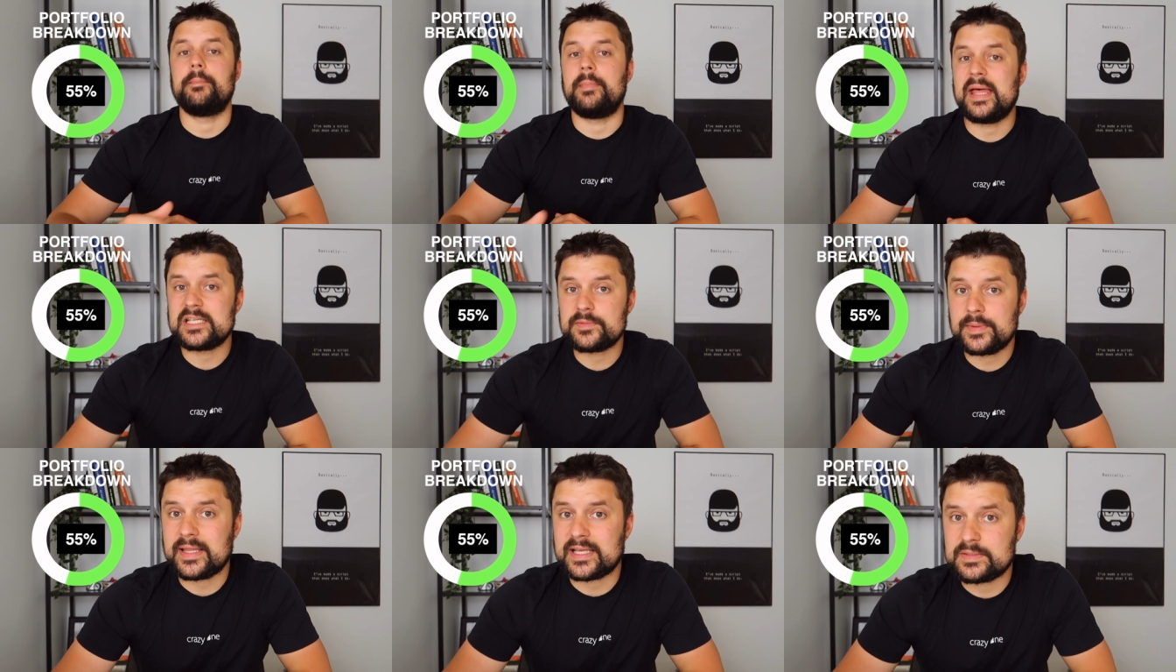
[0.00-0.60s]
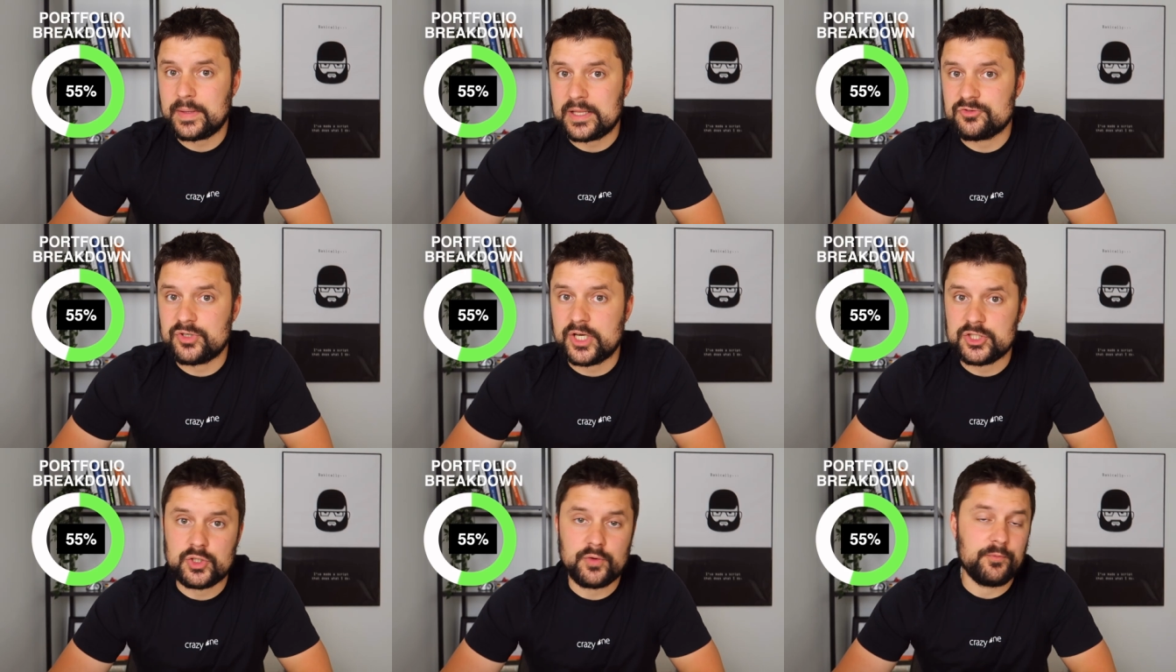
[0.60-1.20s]
management expense
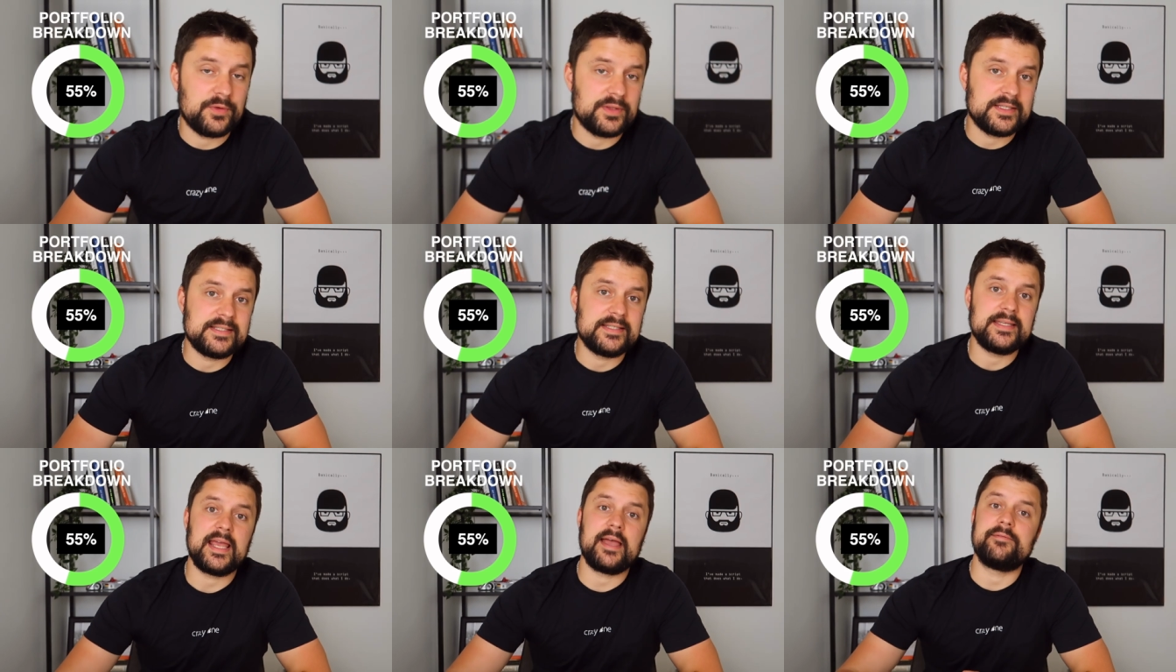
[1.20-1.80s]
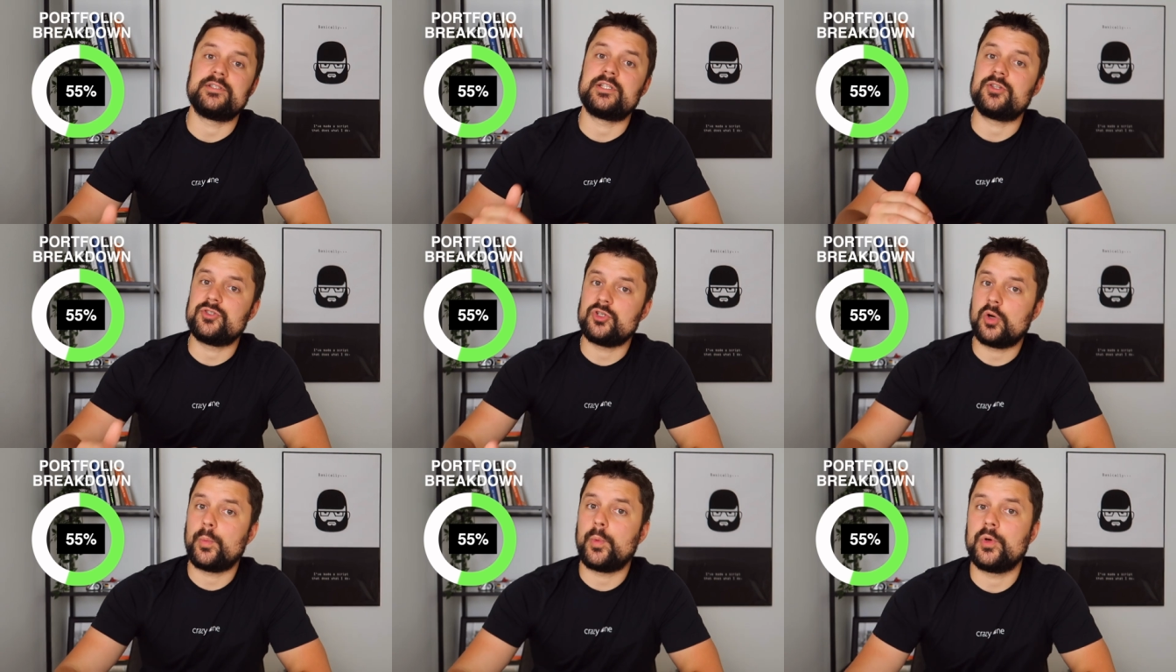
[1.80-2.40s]
ratio for this E T F is at
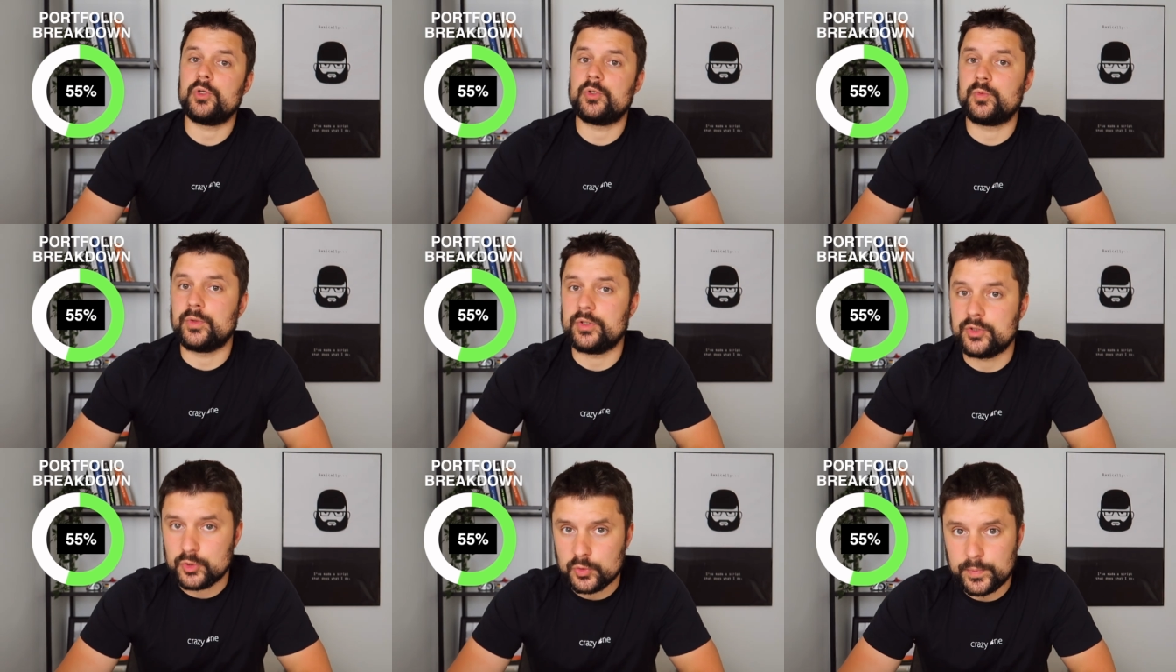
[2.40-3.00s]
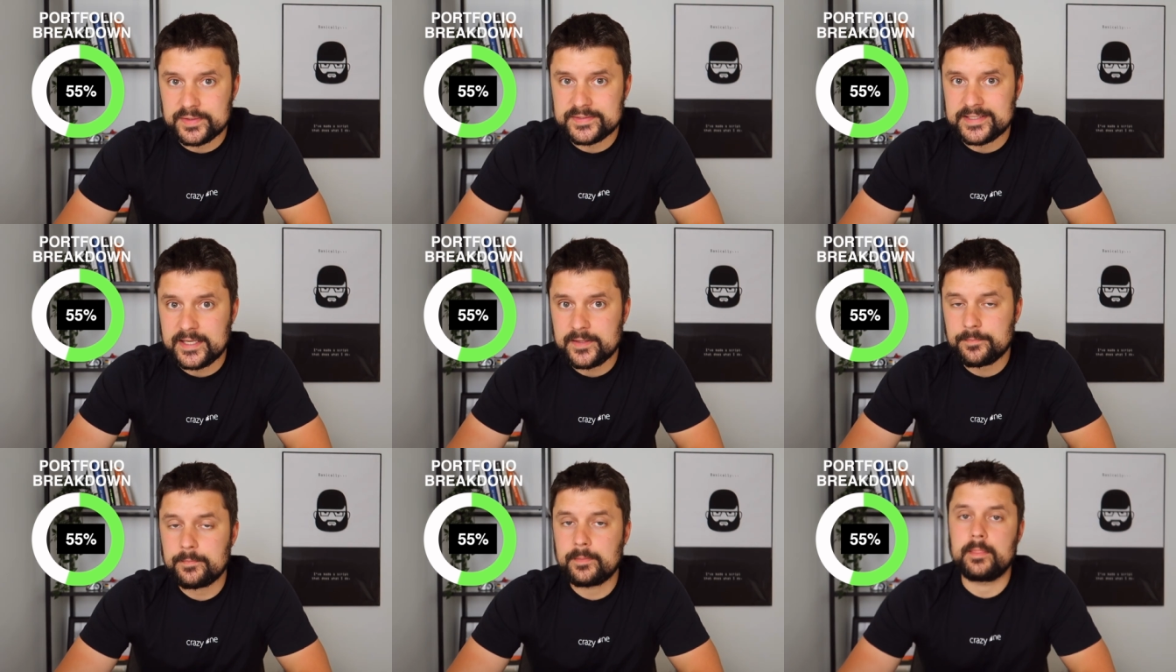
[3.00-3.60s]
zero point two two
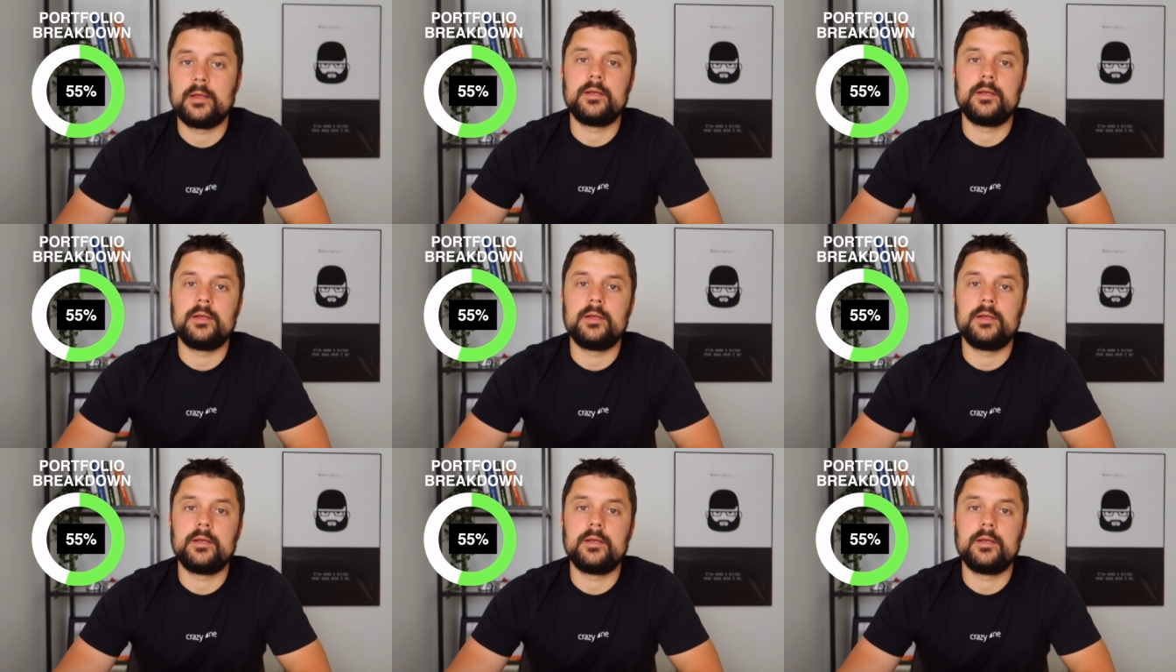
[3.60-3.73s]
percent,